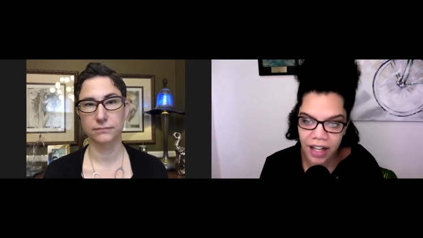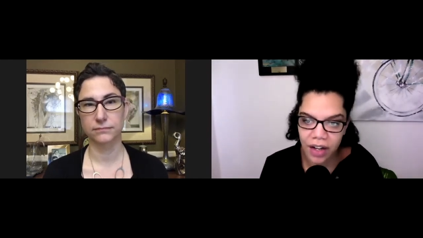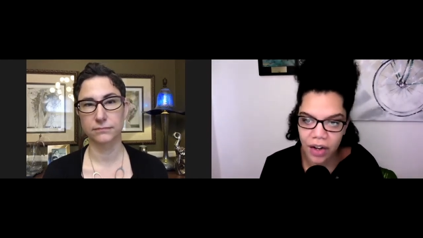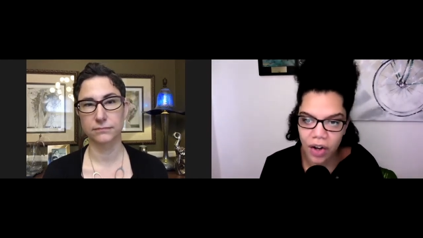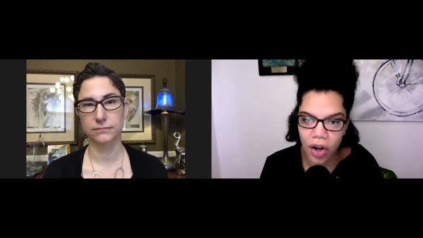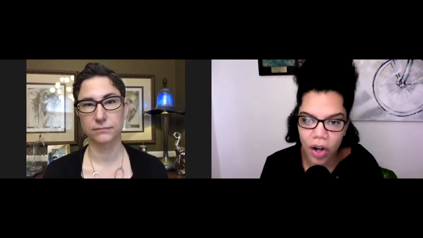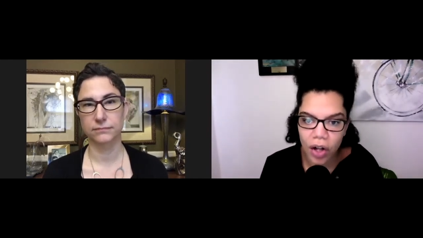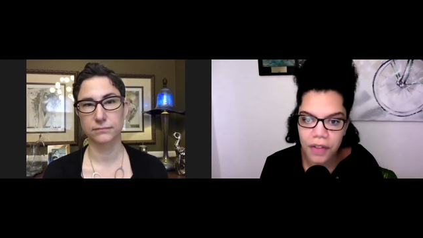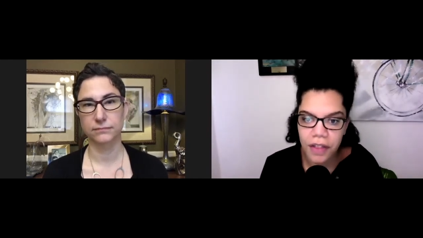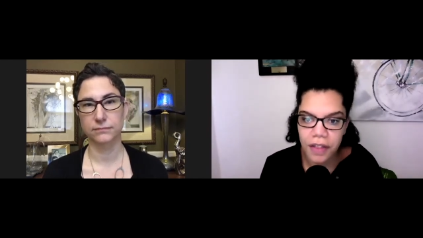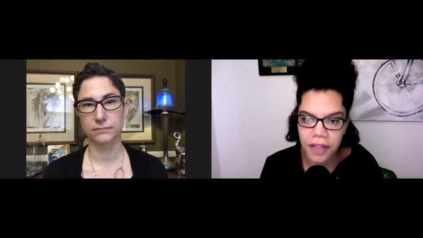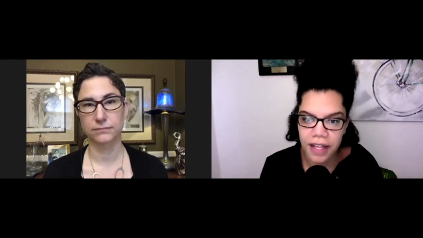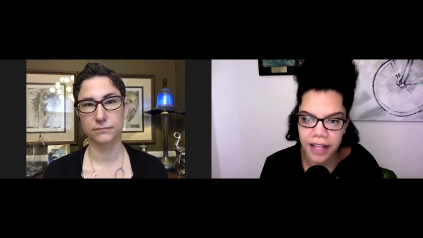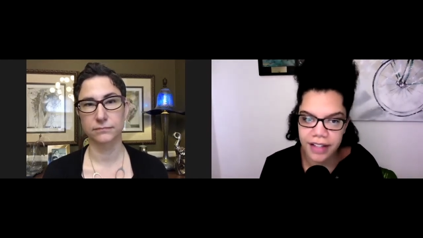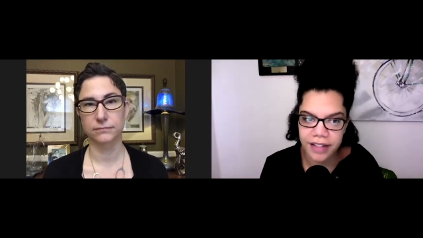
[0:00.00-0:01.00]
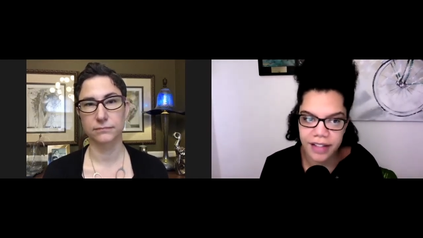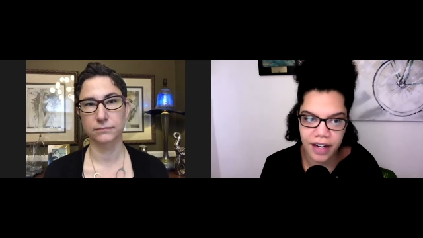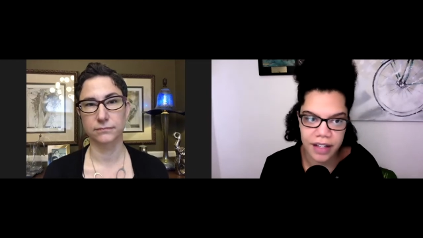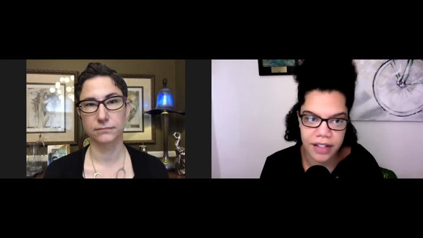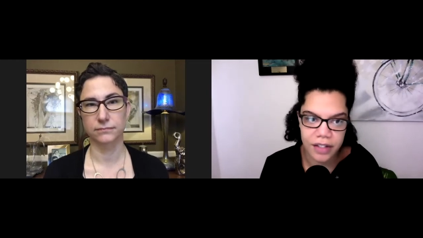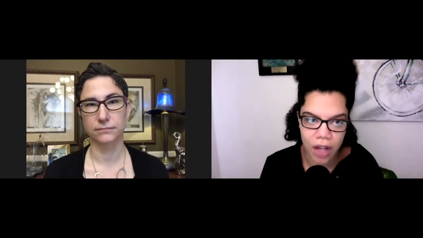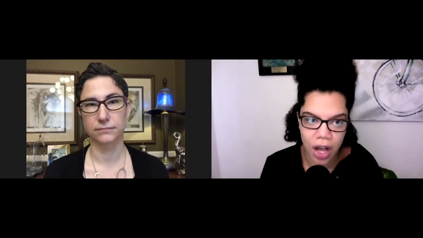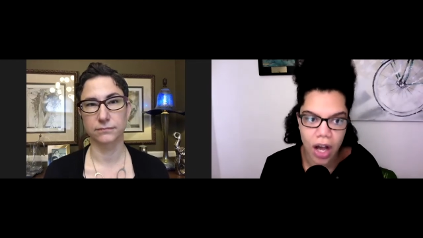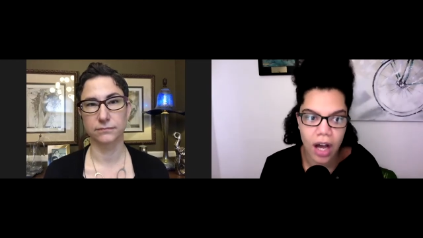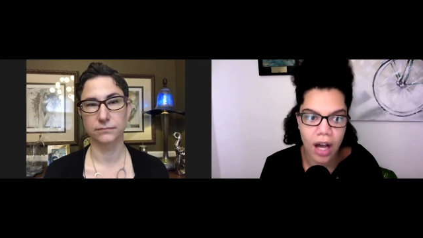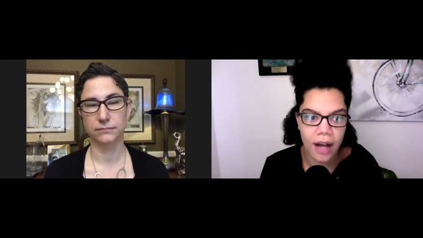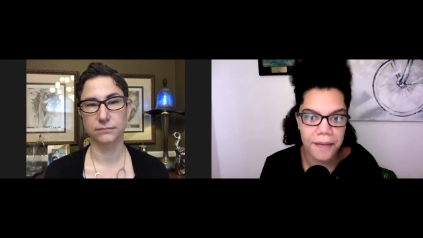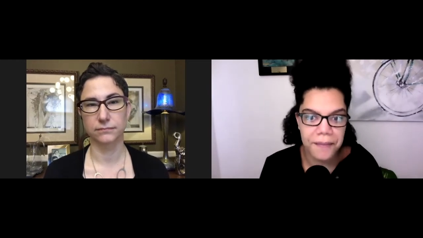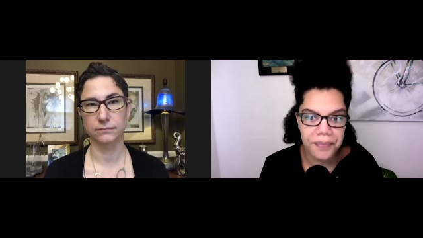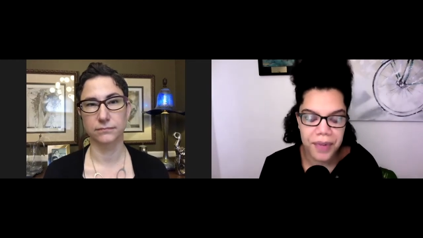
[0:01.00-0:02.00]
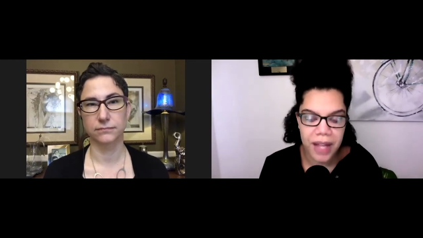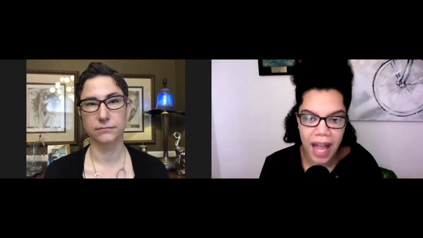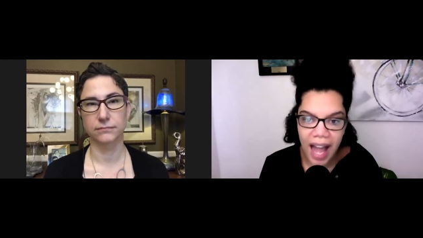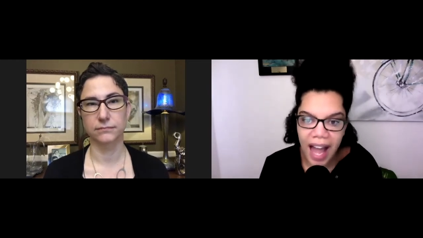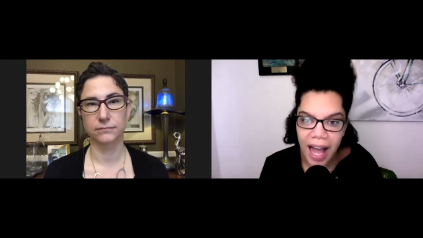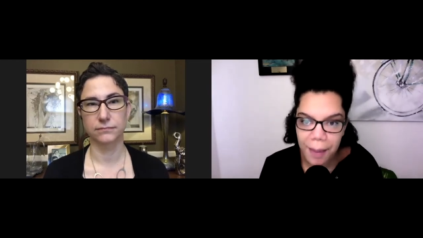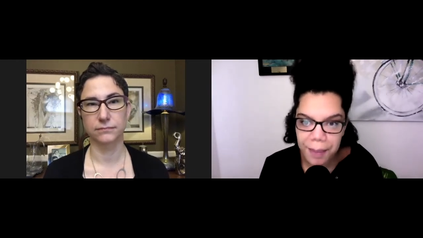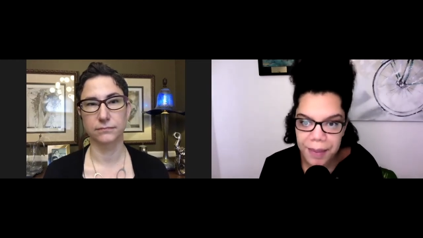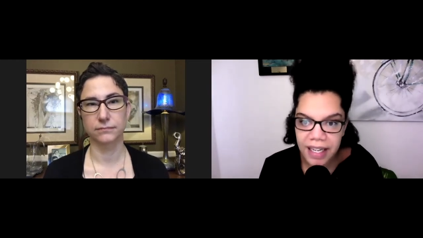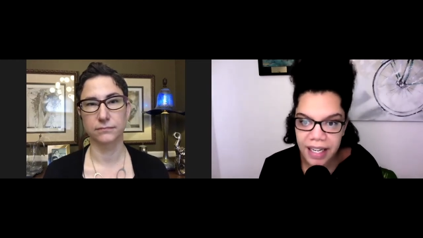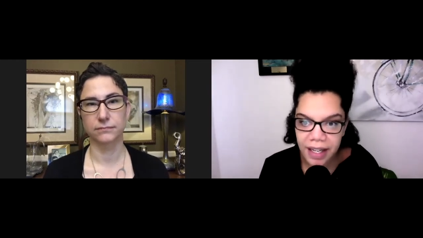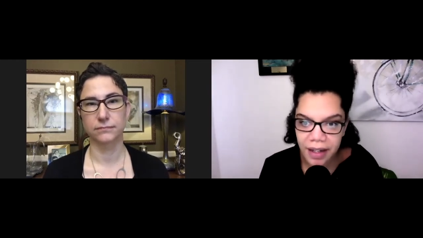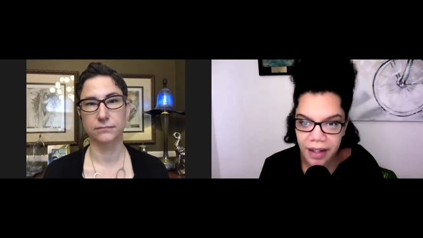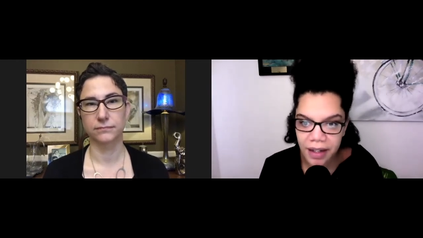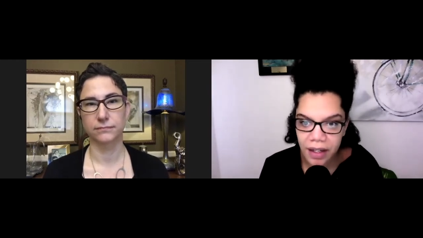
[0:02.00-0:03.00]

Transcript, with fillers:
Speaker 1: all the things that I saw happening